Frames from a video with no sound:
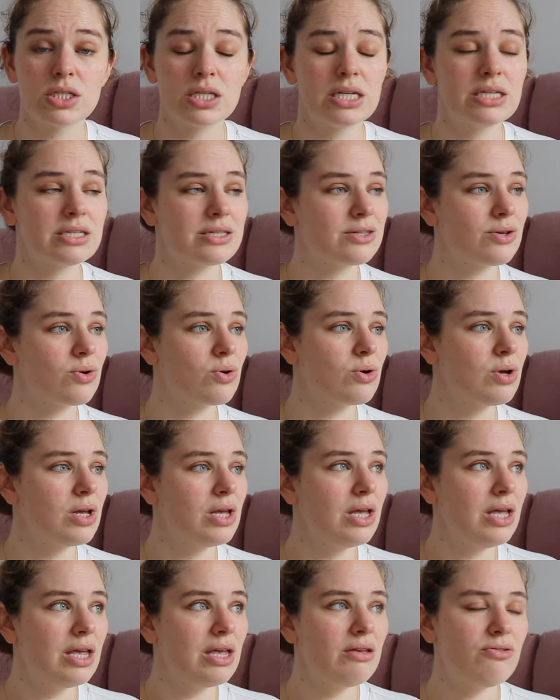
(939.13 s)
And so
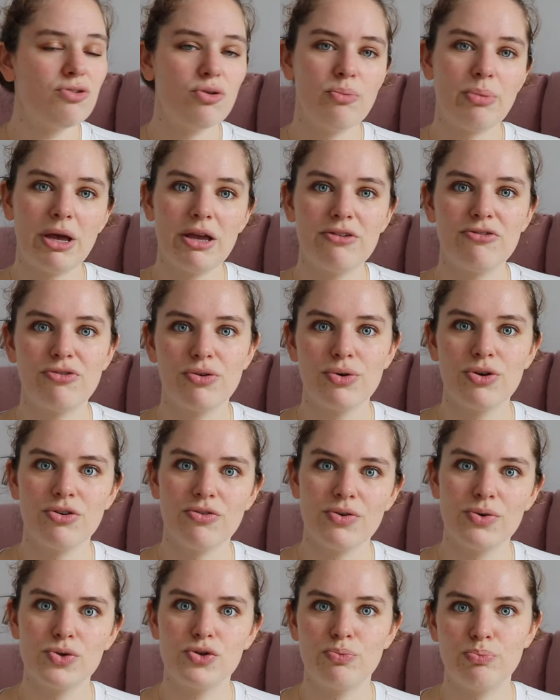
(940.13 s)
if you pay
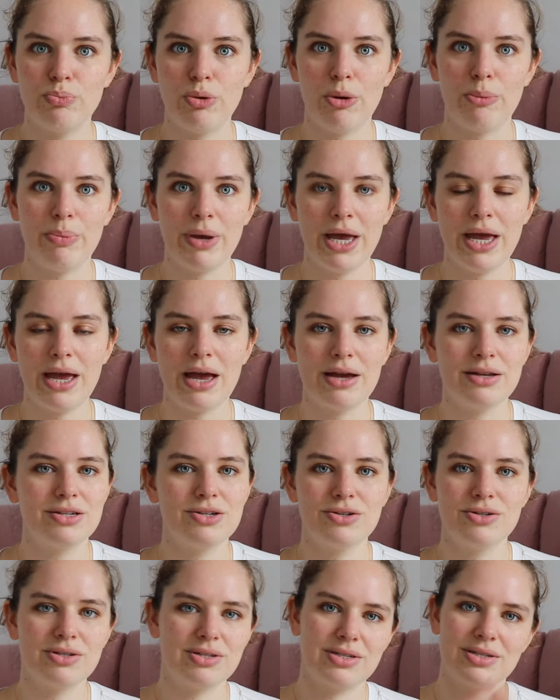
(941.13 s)
€4 per pair, I
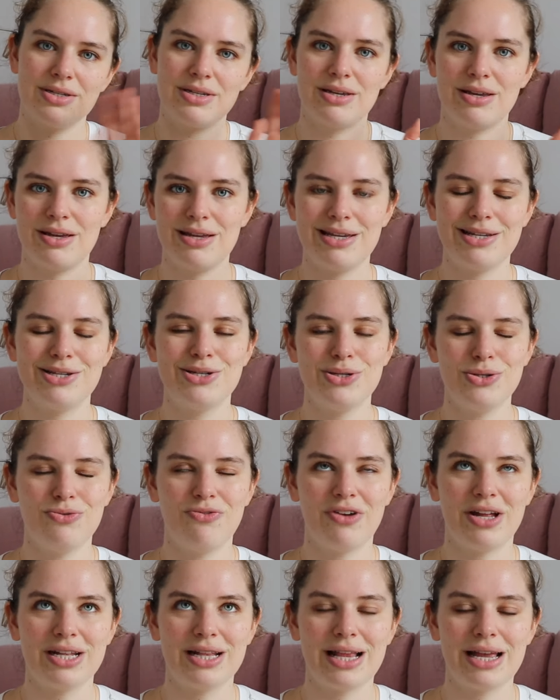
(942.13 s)
just
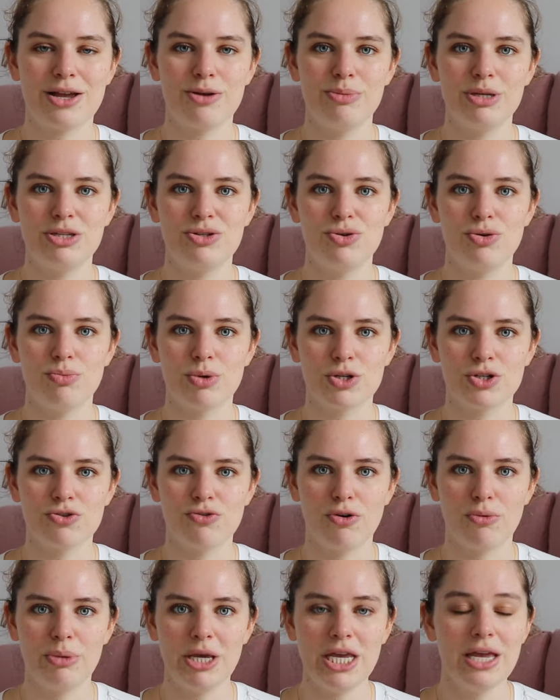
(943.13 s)
felt like a bit too much
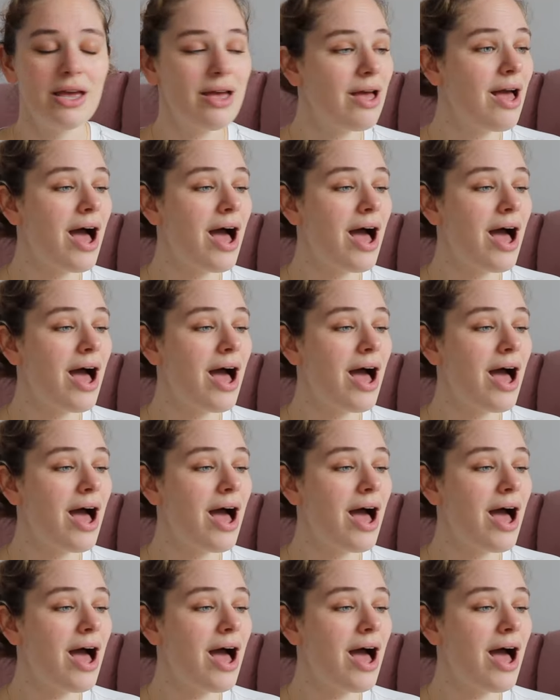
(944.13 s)
for me.